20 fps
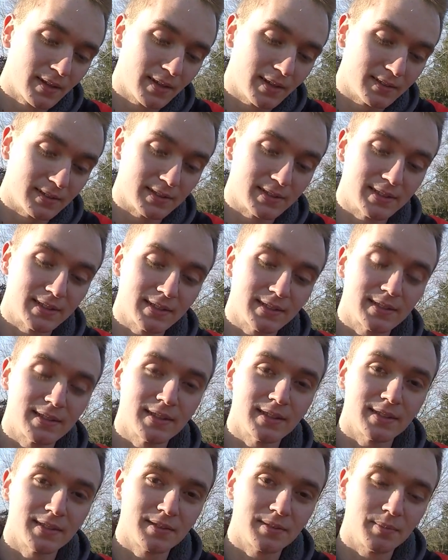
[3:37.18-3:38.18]
It's a
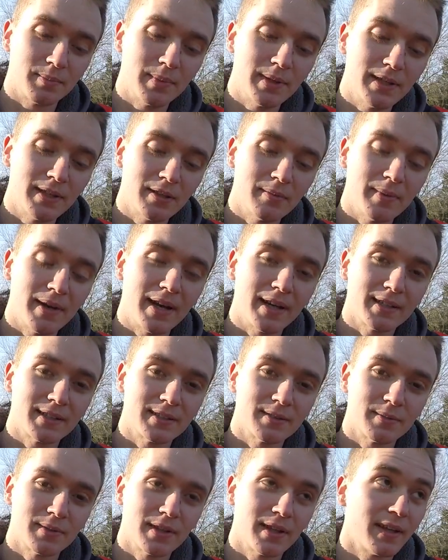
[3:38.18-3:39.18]
6'6" medium
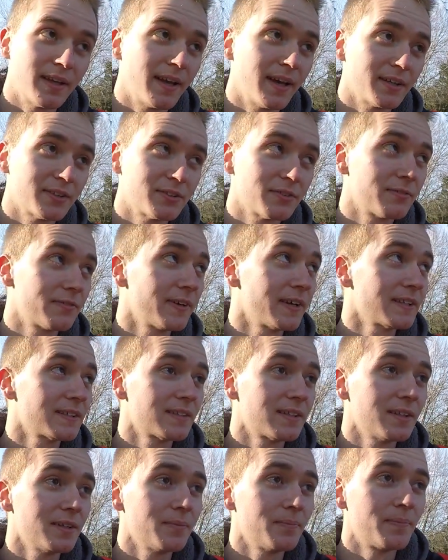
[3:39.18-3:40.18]
action with an extra fast
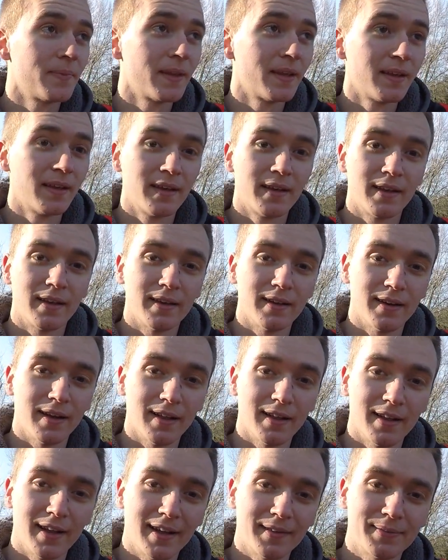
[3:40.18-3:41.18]
tip, and
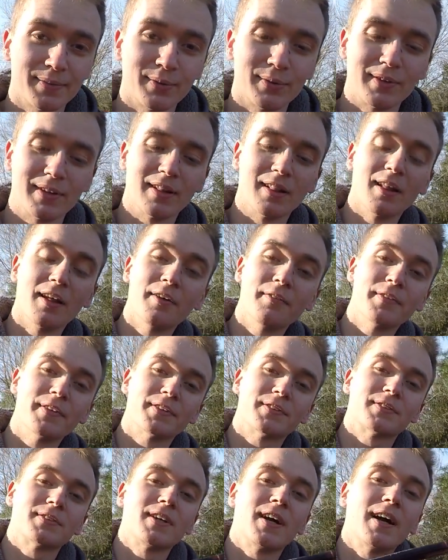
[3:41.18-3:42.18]
I absolutely love
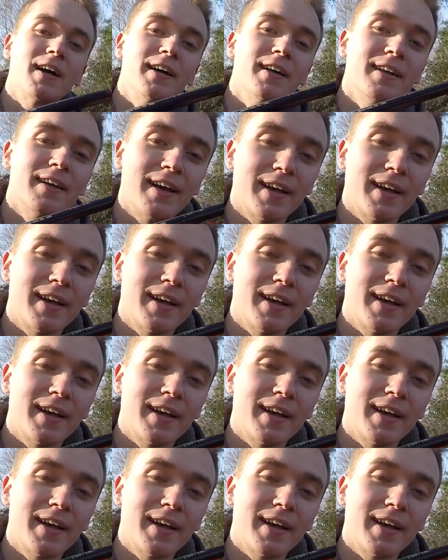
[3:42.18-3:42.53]
this rod.